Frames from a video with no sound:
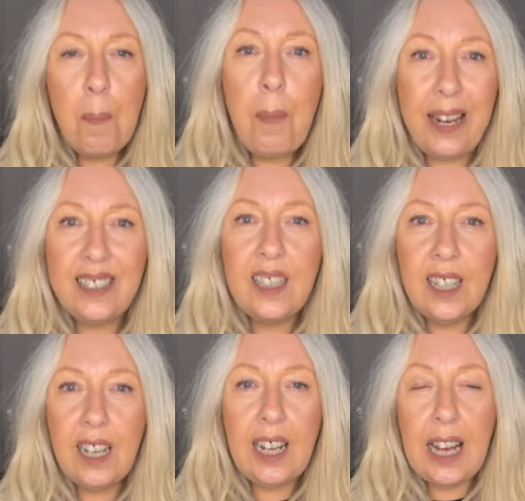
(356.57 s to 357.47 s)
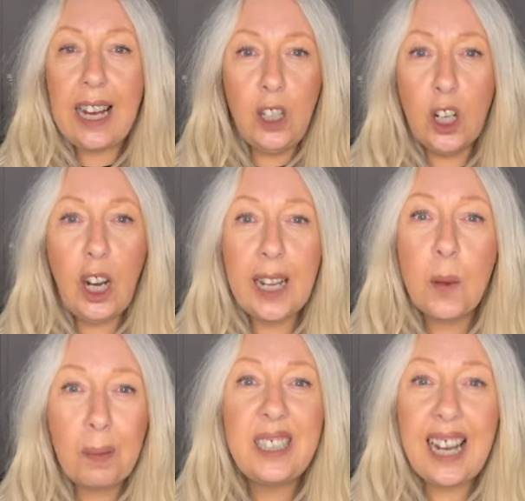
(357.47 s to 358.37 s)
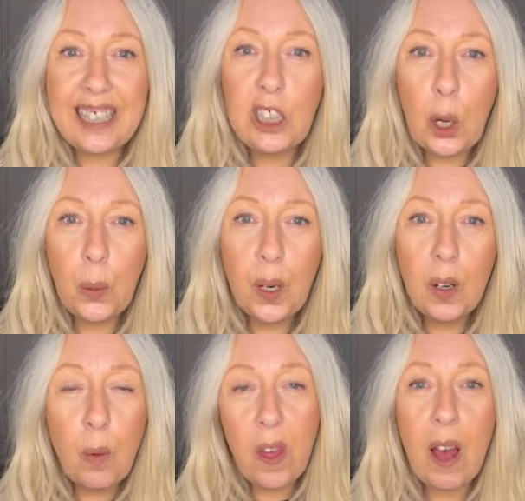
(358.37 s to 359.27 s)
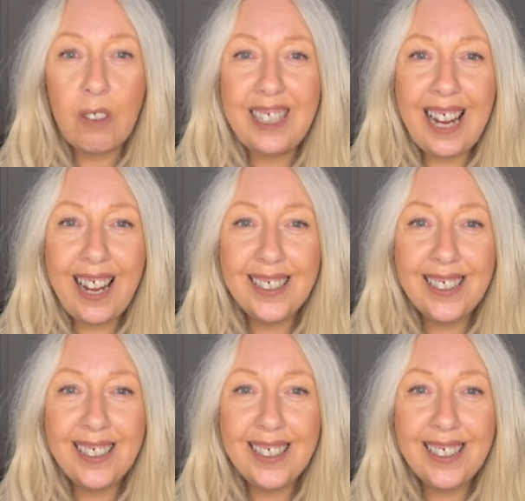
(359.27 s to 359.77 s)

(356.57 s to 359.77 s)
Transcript: Basically, I look like a potato without it.